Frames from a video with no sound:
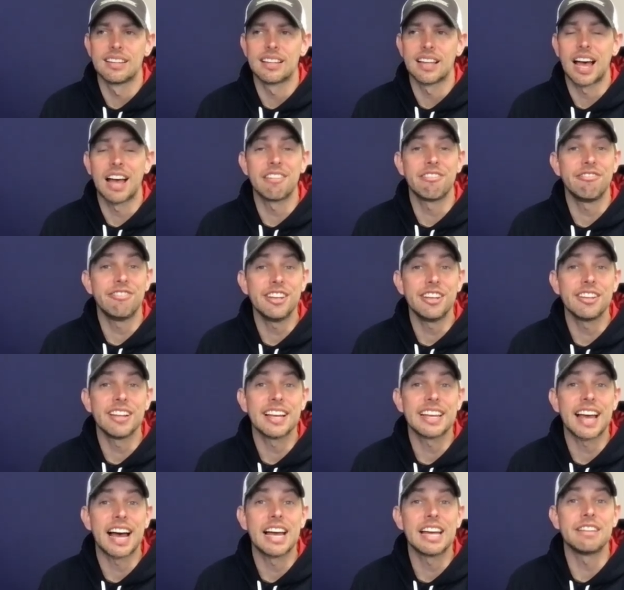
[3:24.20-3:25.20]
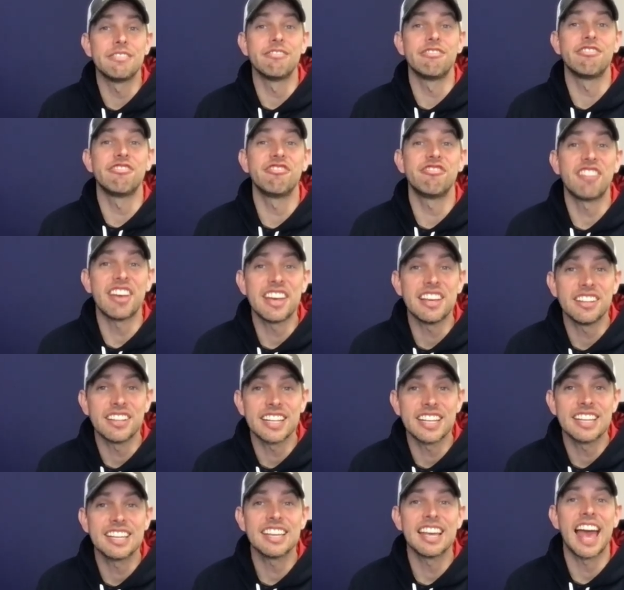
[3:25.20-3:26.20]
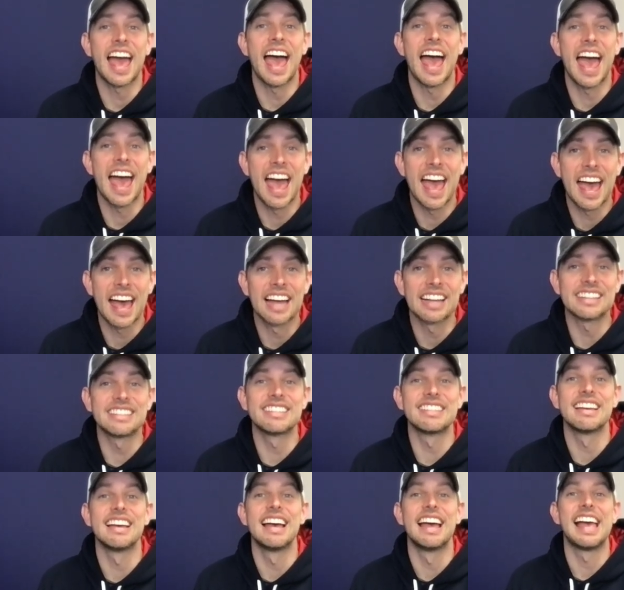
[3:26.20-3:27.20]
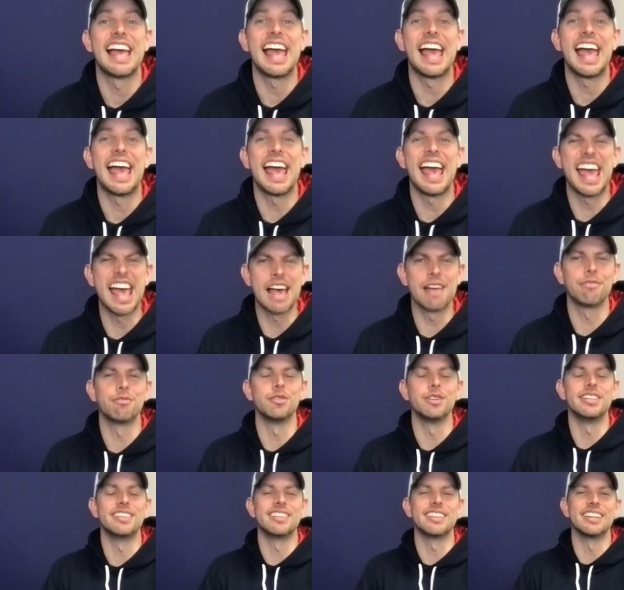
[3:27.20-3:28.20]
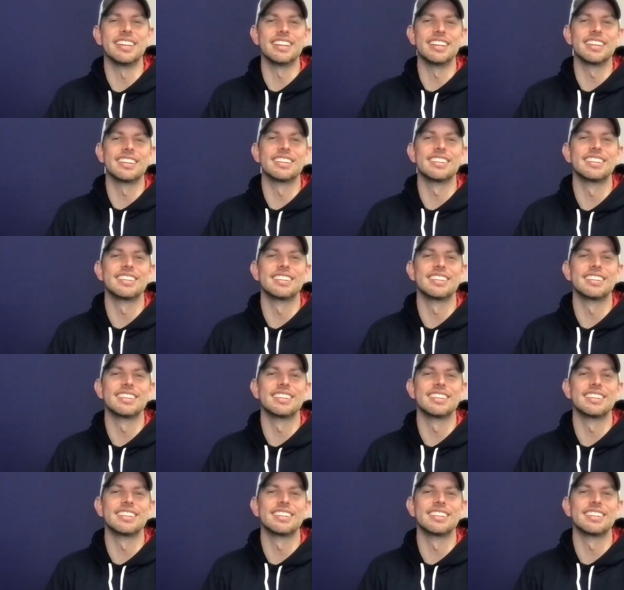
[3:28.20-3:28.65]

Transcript: I feel like I am failing at everything."